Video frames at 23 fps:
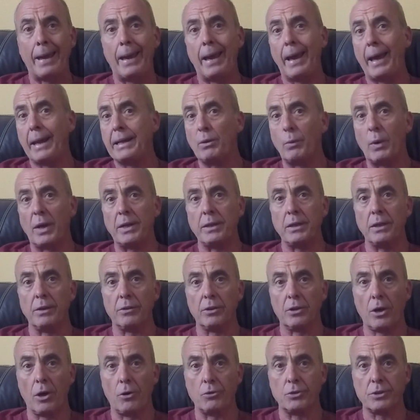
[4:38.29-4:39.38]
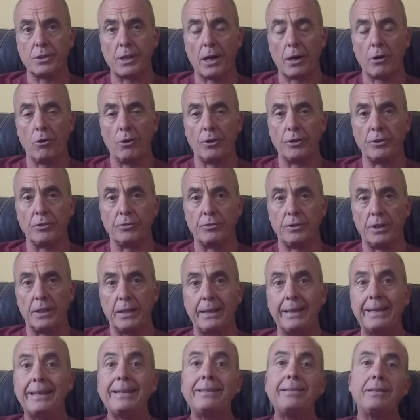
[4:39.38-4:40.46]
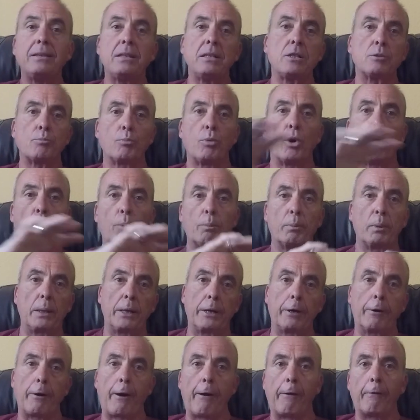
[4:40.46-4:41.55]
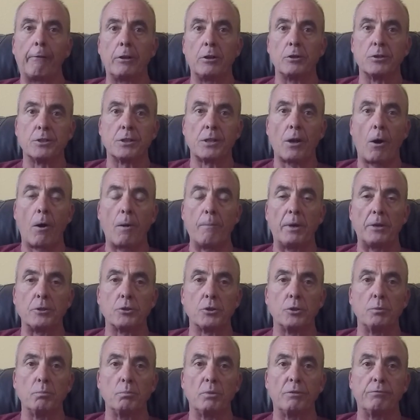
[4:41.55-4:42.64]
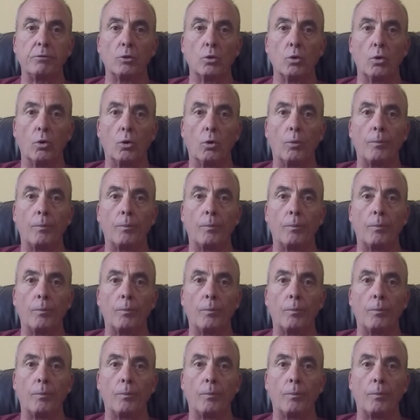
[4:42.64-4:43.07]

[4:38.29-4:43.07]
Anywhere near the coast, that kind of thing, in these popular areas that I mentioned before.